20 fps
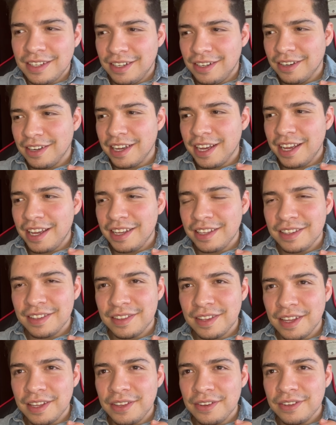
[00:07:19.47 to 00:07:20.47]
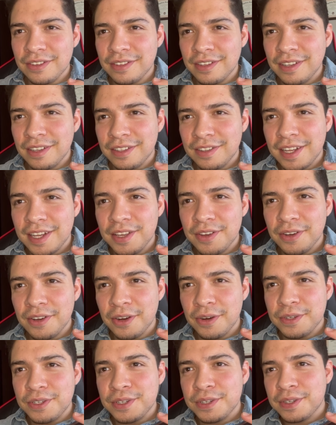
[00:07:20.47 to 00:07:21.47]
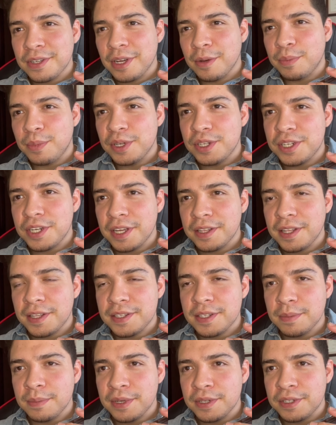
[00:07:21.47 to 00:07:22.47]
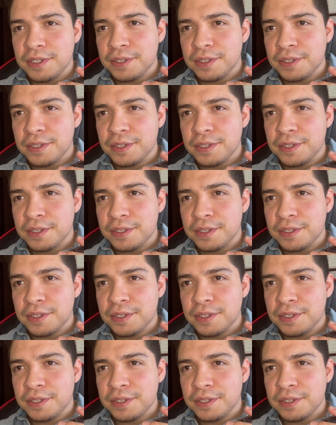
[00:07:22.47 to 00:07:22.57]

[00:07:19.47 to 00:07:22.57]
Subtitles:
Okay. Thank you, Coach. I appreciate that so much.